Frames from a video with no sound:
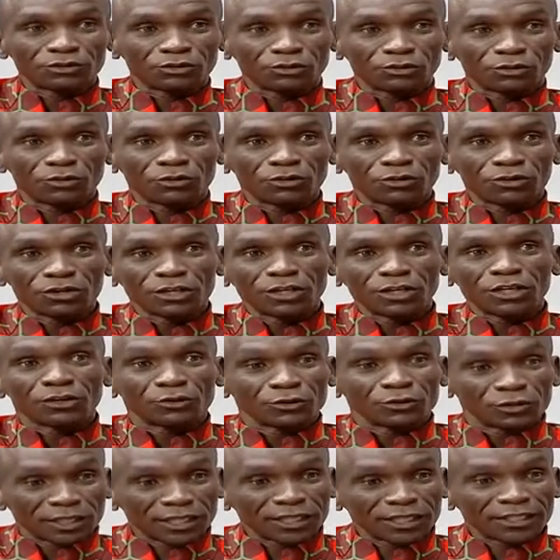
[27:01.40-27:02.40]
way to go.
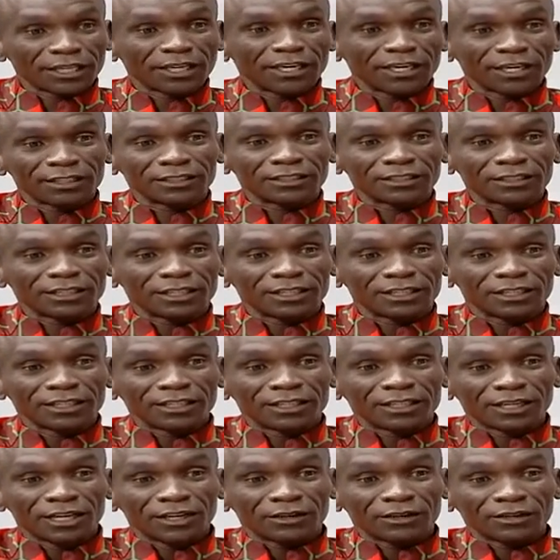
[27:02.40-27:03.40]
On the other hand,
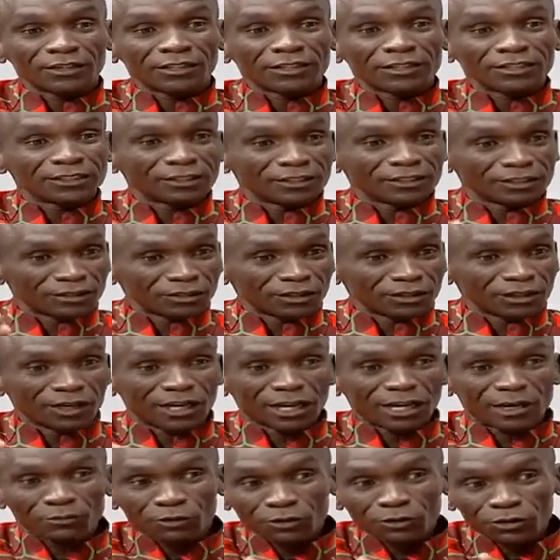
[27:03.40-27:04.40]

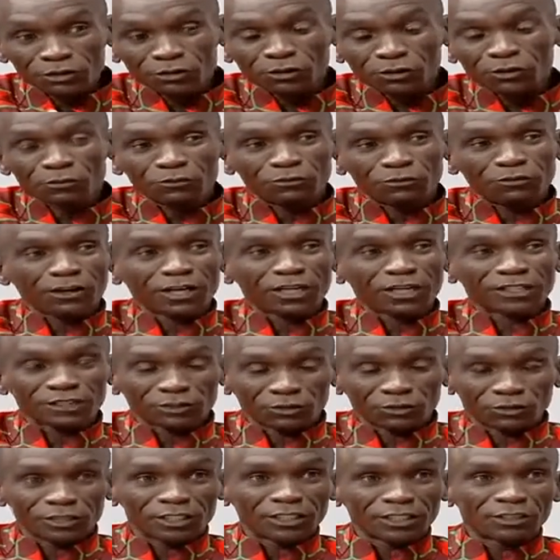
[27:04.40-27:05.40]
I'm also
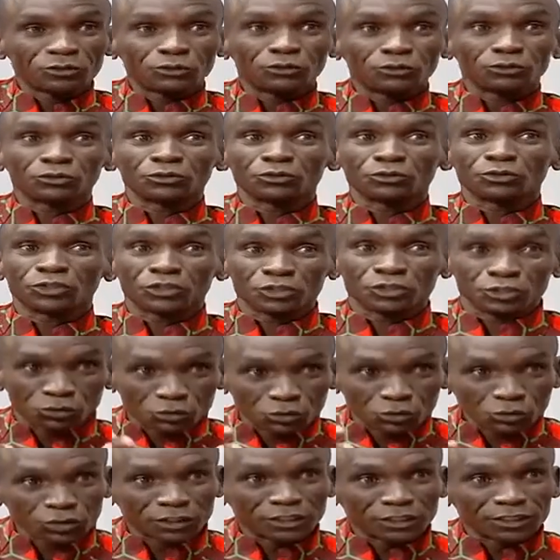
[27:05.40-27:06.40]
focusing on the youth. You know,
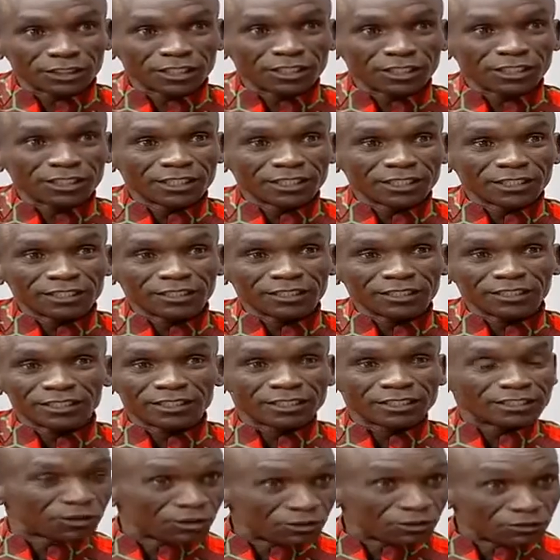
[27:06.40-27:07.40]
youth
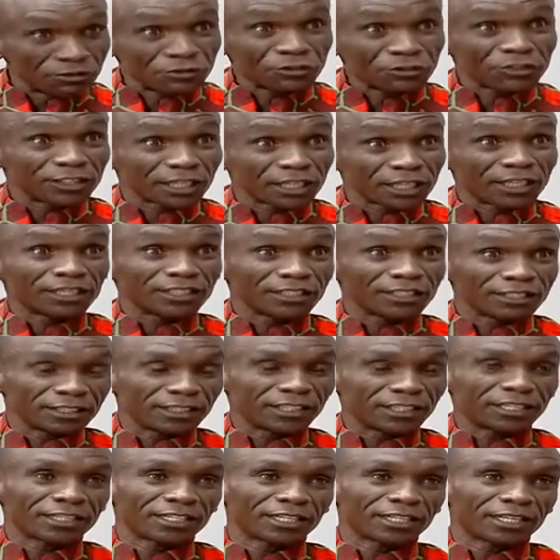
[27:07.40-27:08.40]
is our future in
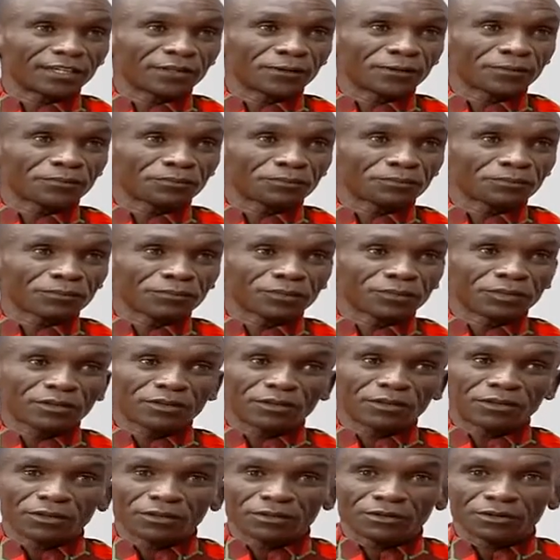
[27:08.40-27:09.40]
Kenya.
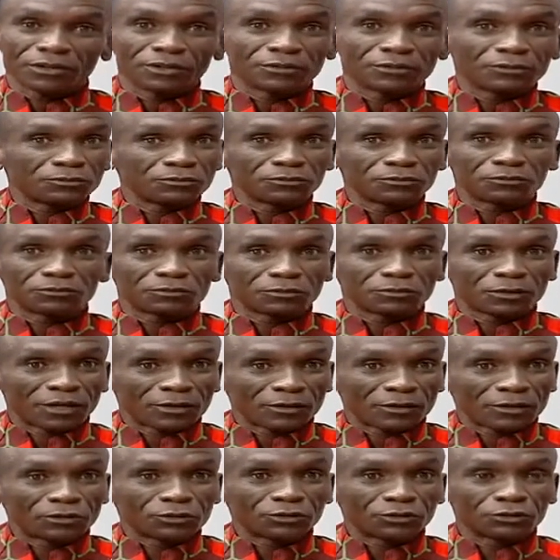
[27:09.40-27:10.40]

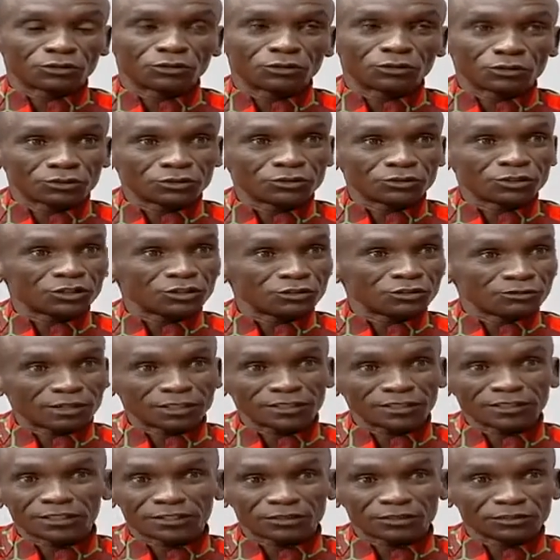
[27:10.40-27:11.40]
I want to talk to the
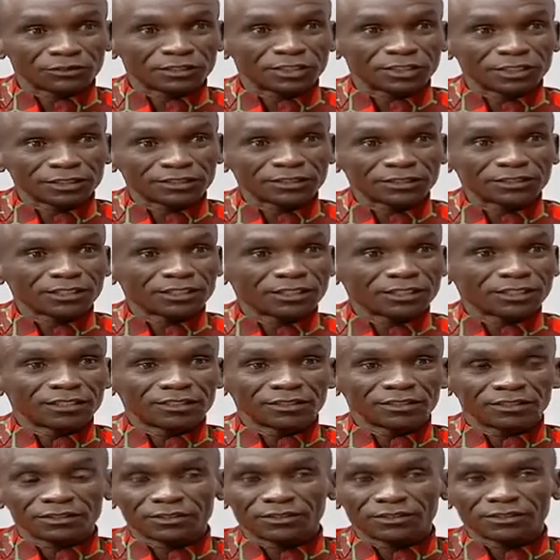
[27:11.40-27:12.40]
university students,
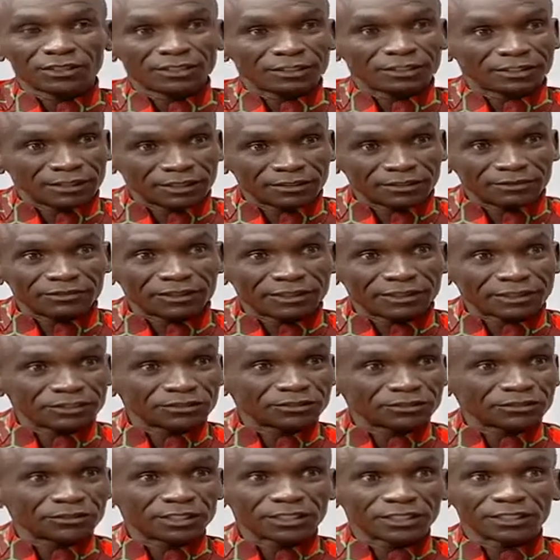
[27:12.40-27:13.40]

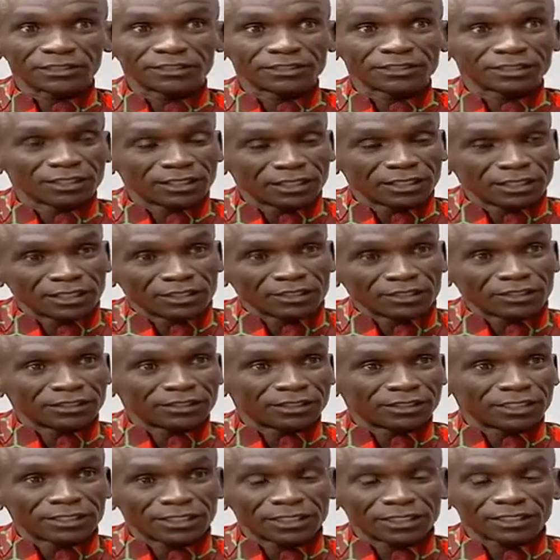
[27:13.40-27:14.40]
TVET students,
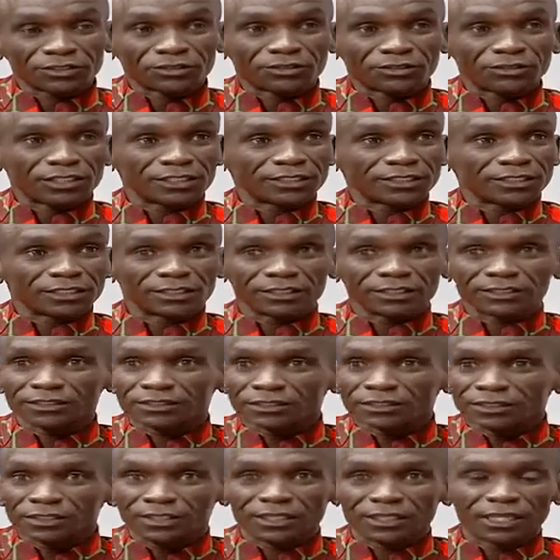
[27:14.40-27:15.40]
teachers
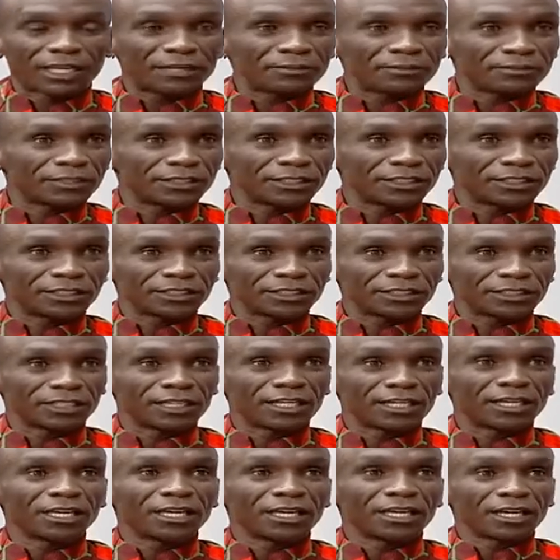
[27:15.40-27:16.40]
colleges,
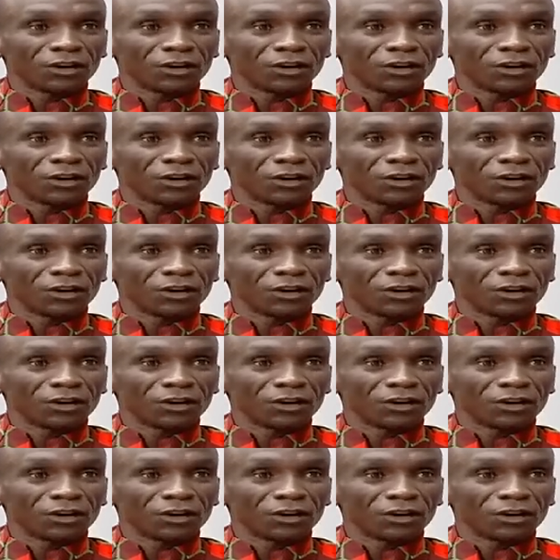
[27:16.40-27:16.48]
KMTC,